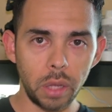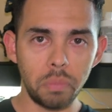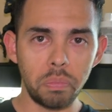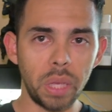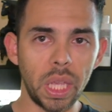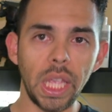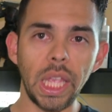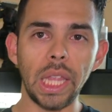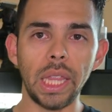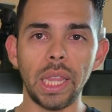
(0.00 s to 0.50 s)

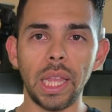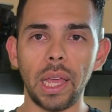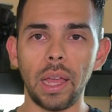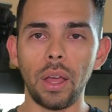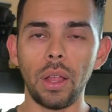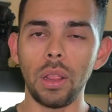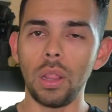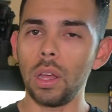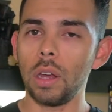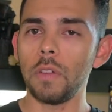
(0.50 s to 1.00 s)
being in that
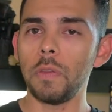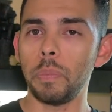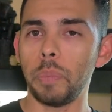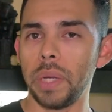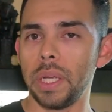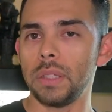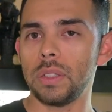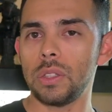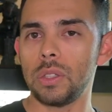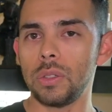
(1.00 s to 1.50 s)
a lot of
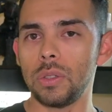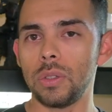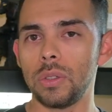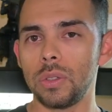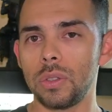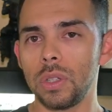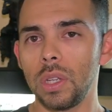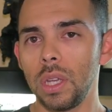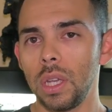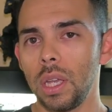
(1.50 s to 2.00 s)

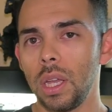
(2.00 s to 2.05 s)
pistols